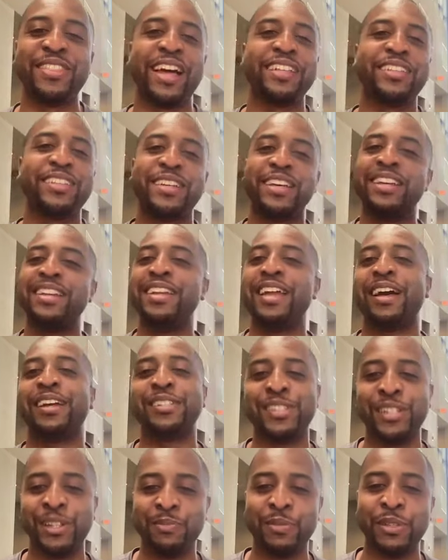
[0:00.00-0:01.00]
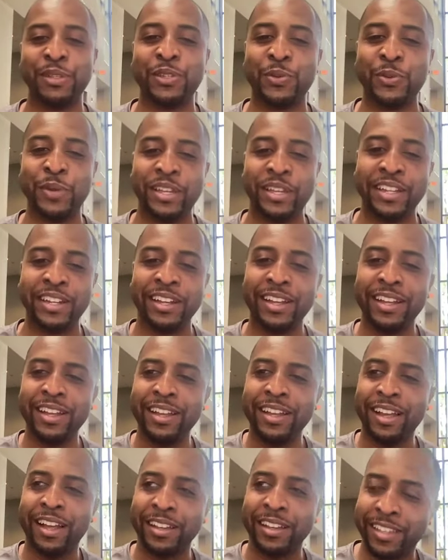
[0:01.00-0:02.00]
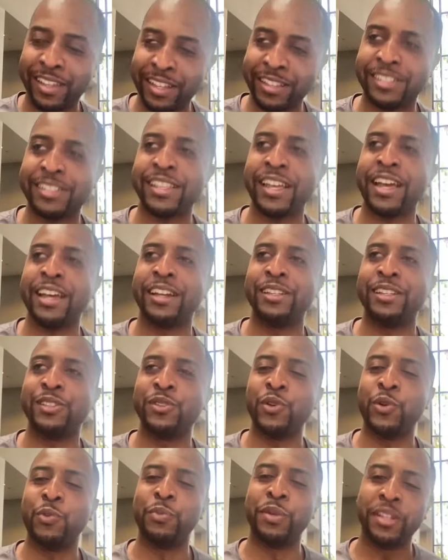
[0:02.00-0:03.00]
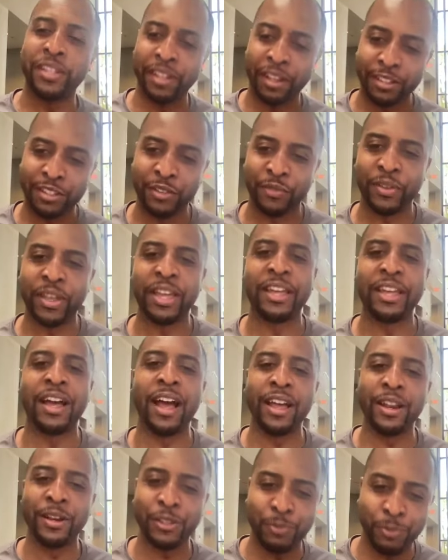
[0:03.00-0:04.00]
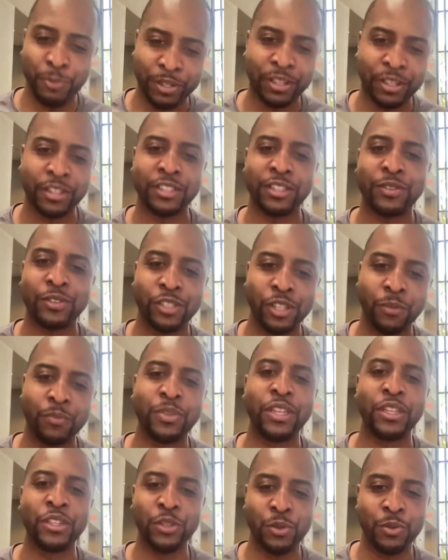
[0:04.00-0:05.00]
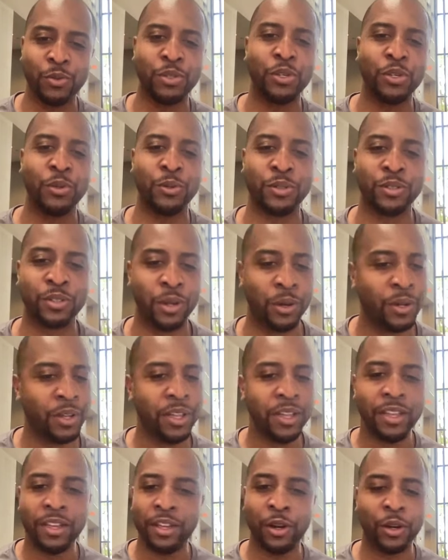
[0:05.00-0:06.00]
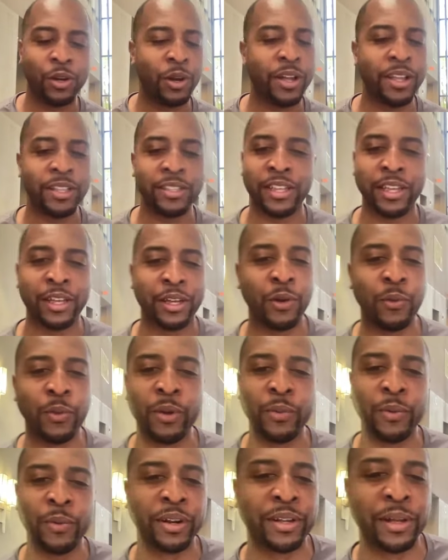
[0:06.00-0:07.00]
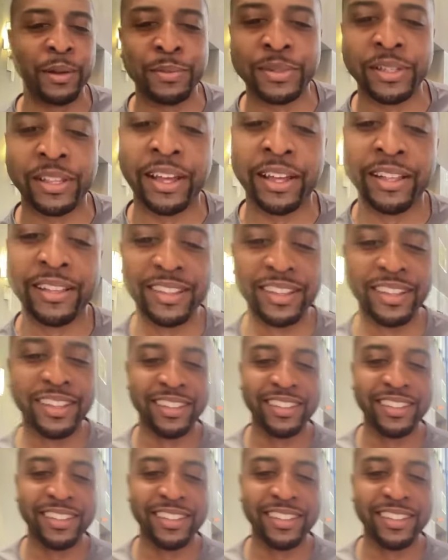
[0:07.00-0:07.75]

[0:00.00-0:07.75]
that connection between a kid staying in school because of A I and it's because of something you use. So, you know, go ahead yeah. and put it away when it comes to that.